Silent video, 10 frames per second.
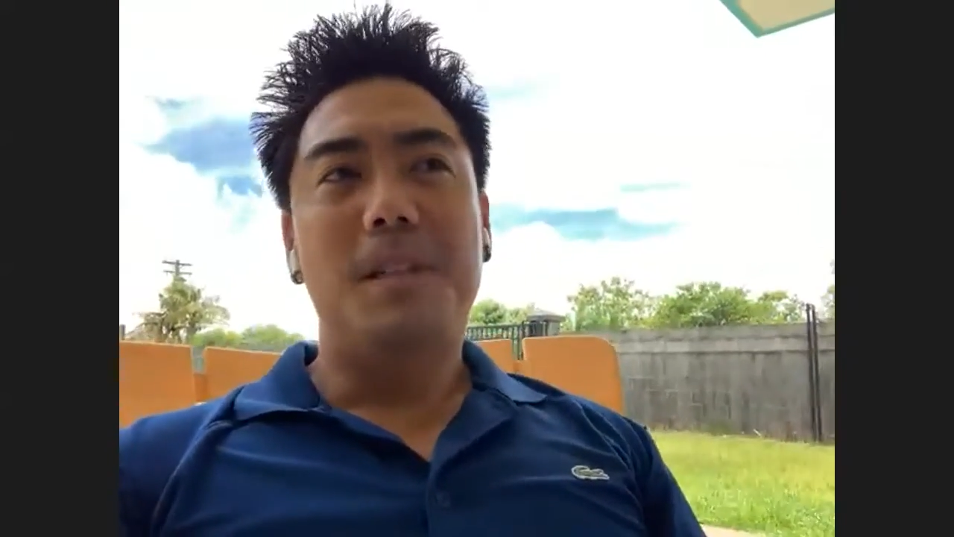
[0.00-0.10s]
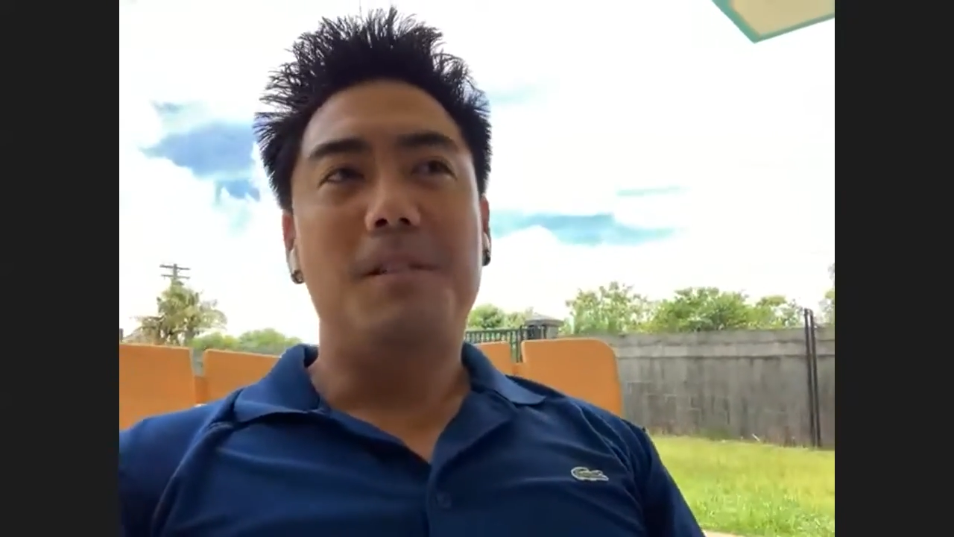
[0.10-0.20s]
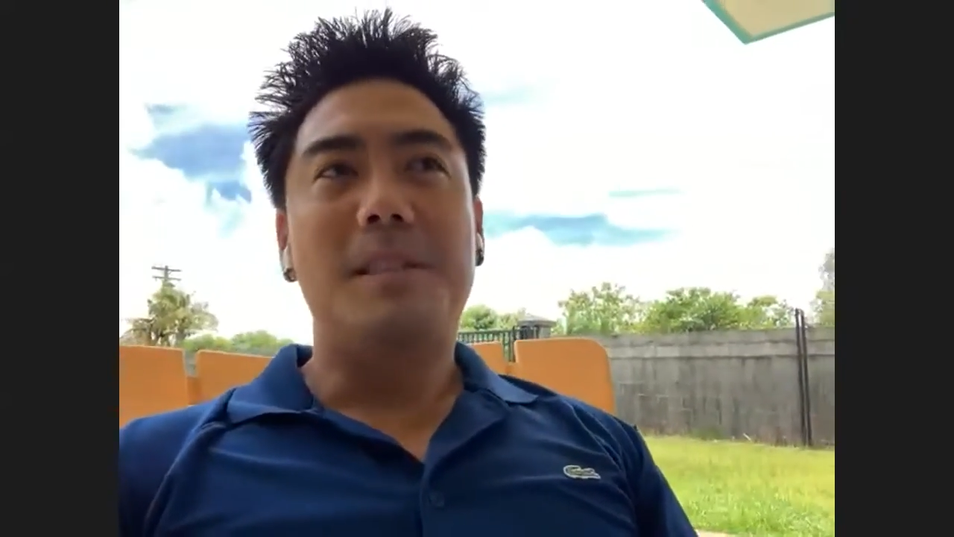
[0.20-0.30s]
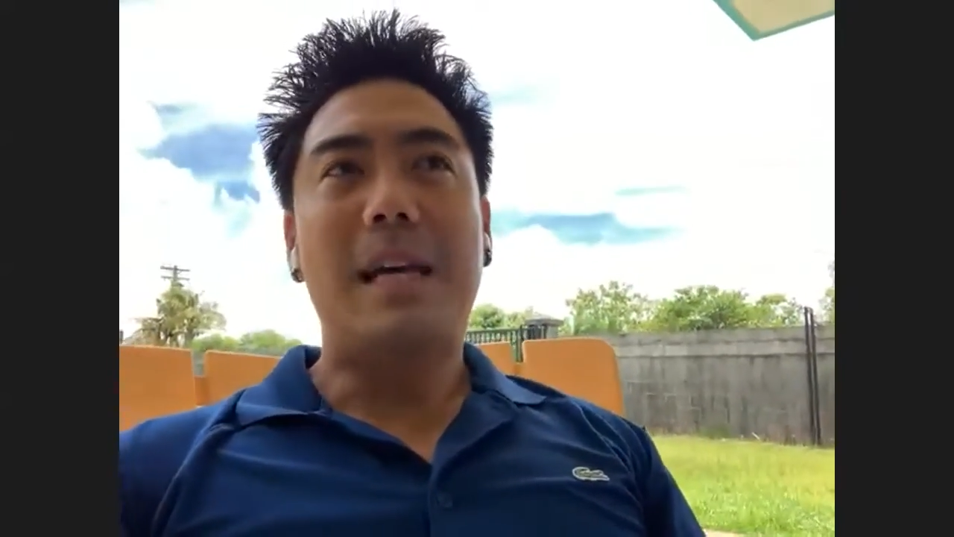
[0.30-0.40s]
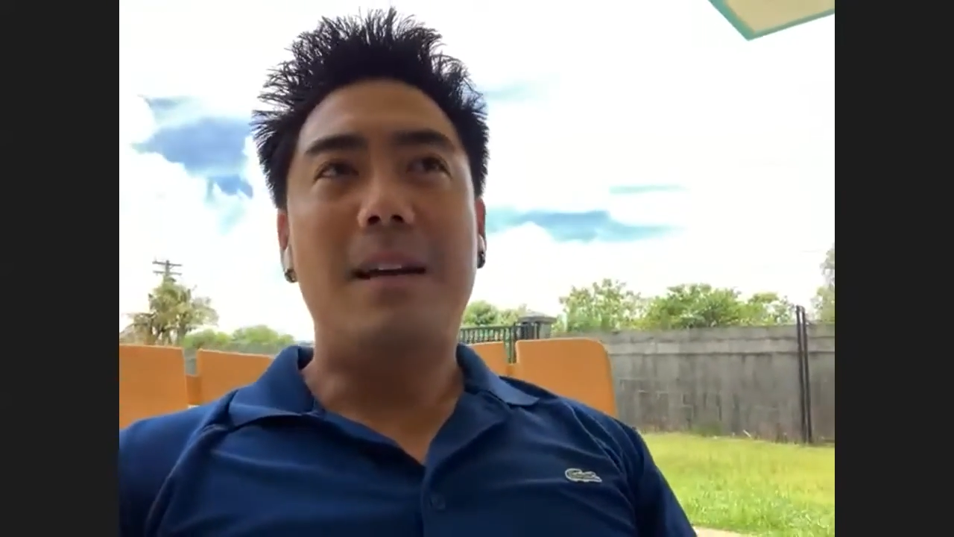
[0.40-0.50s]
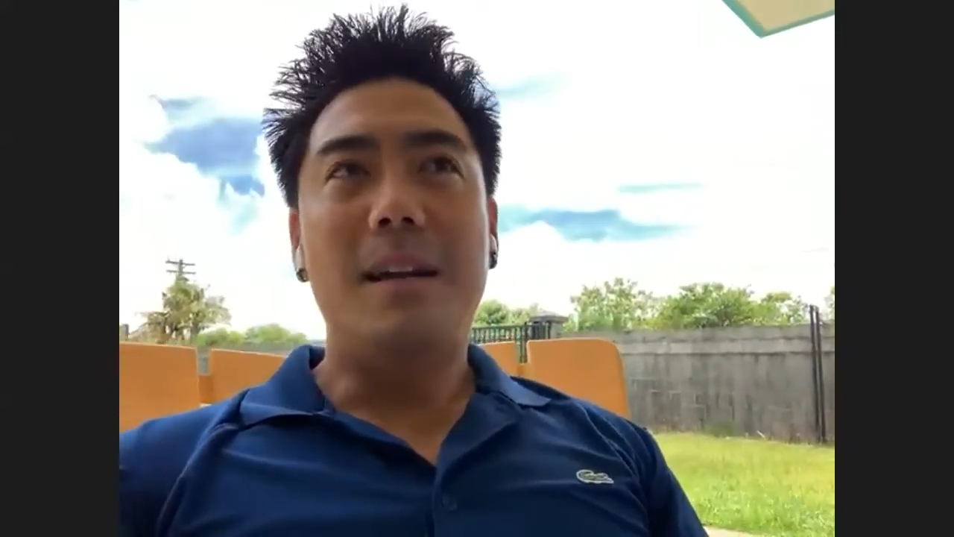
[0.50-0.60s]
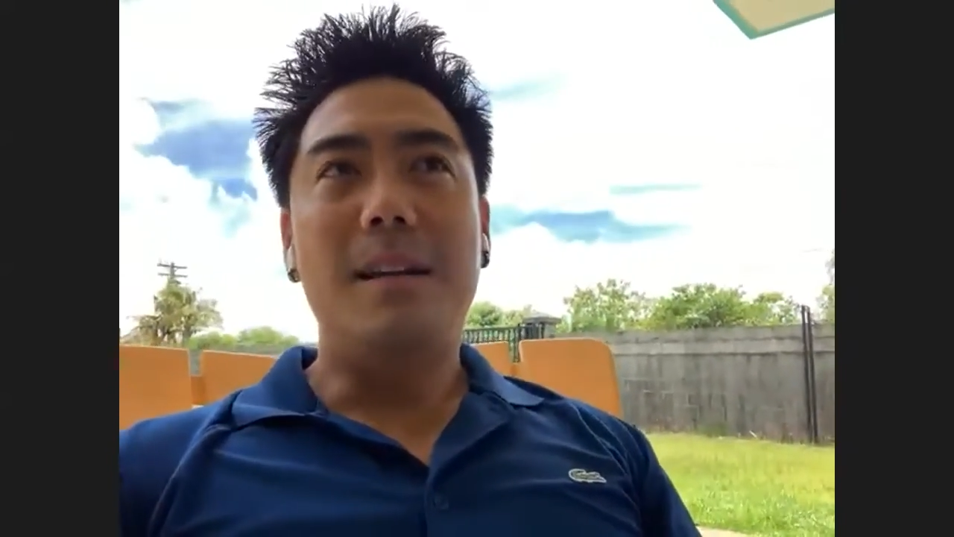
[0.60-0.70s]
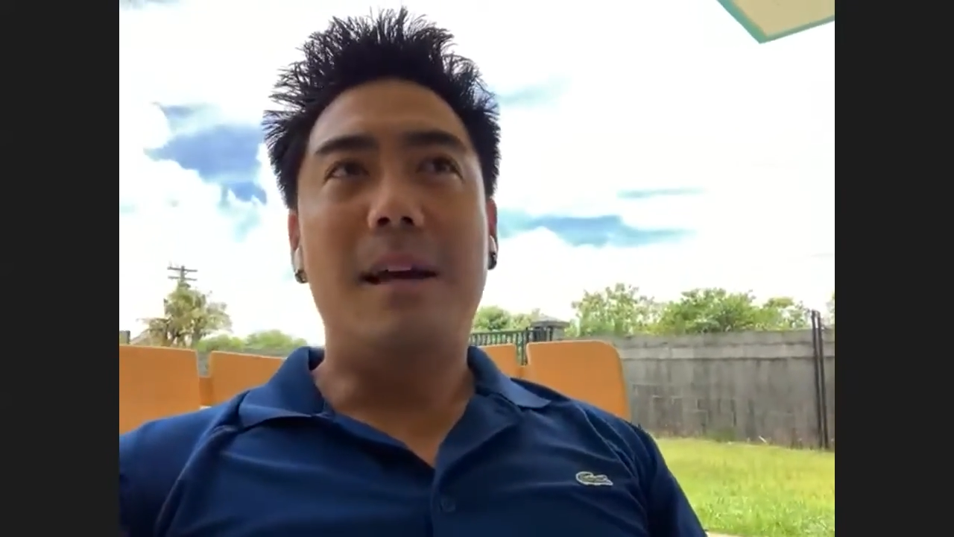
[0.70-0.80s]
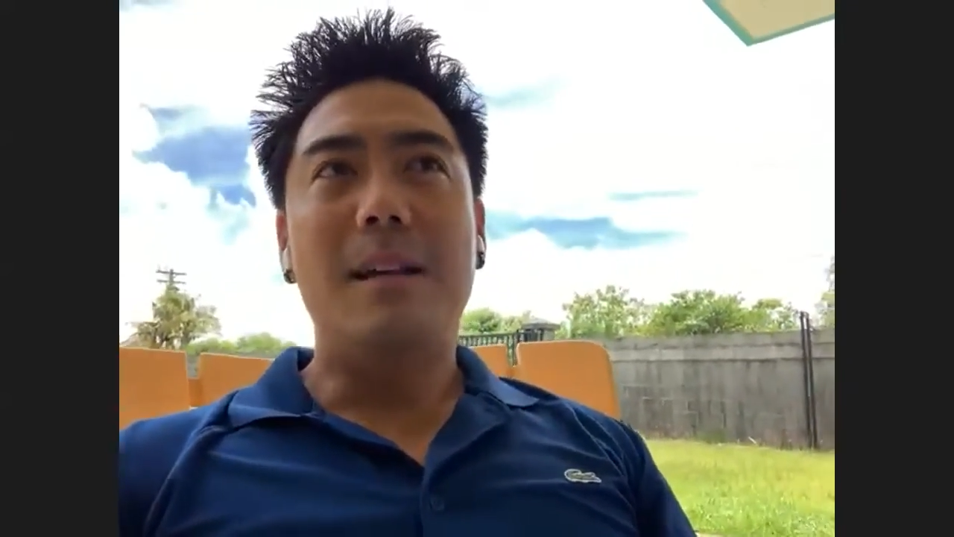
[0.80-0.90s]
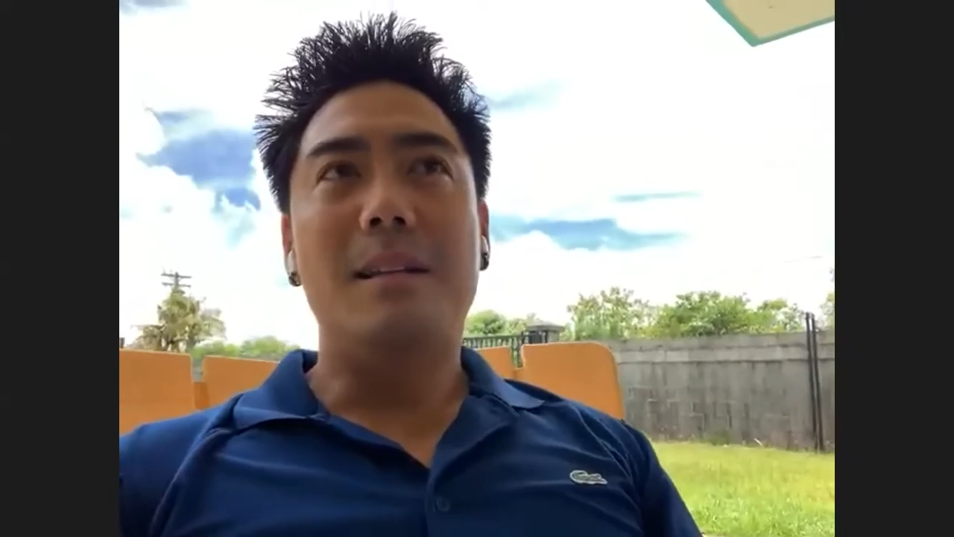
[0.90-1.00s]
know, Saturday
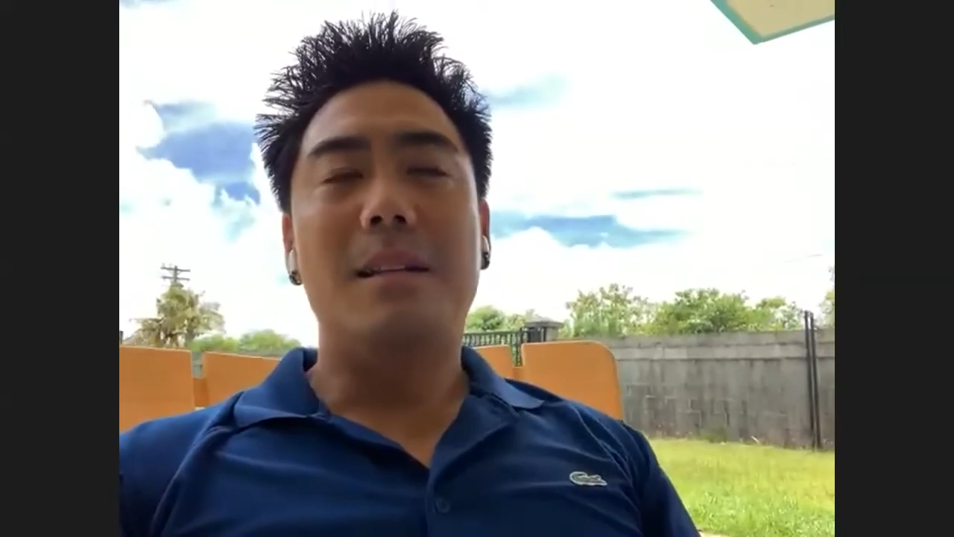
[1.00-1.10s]
night